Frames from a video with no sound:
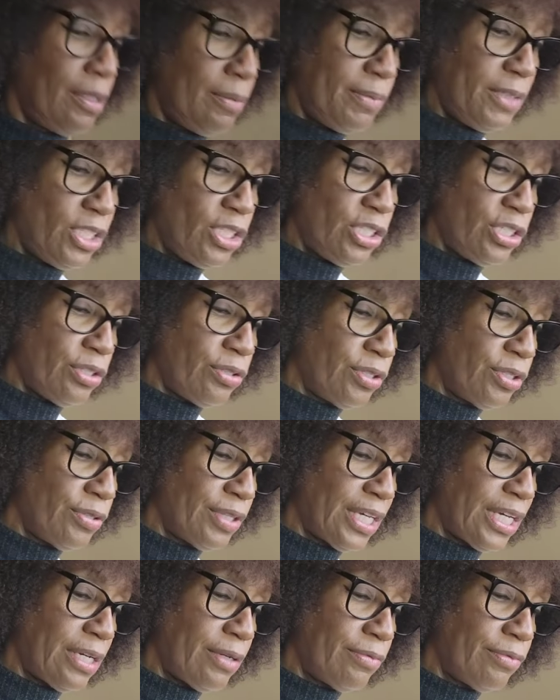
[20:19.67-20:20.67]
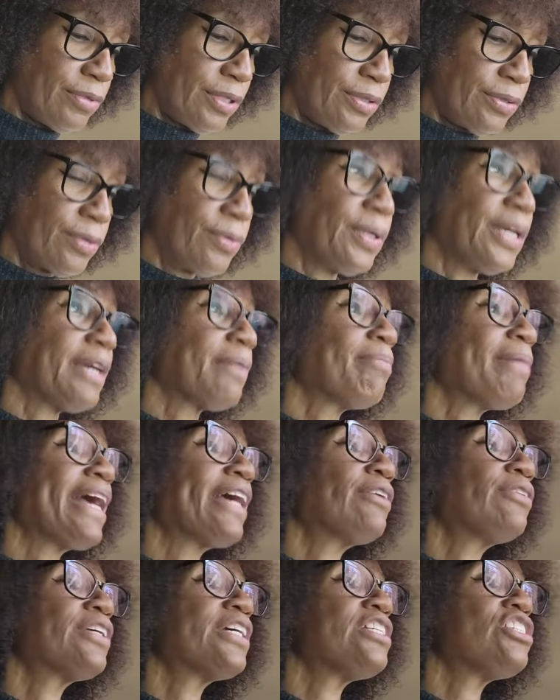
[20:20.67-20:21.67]
Michael
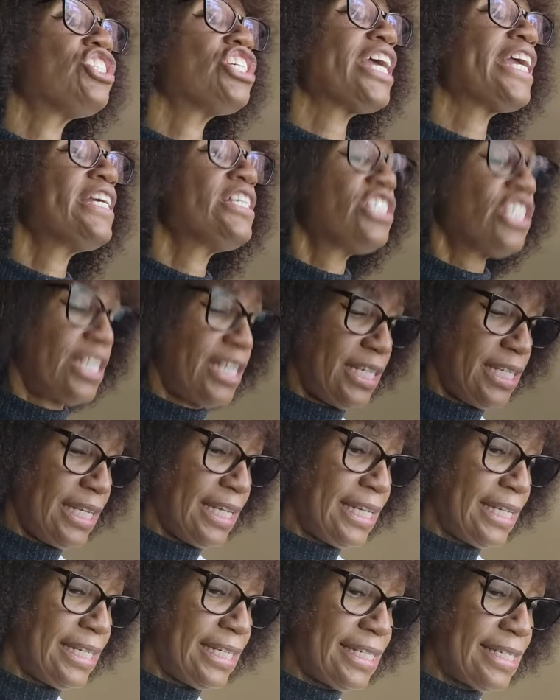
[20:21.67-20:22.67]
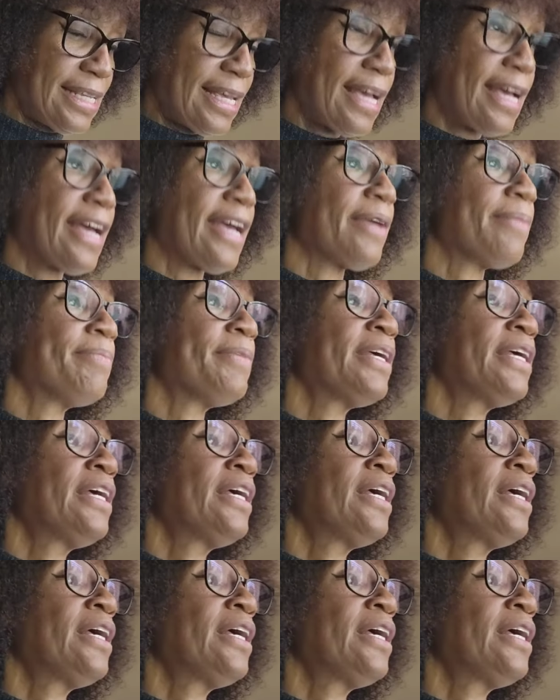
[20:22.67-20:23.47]
can change it at any time.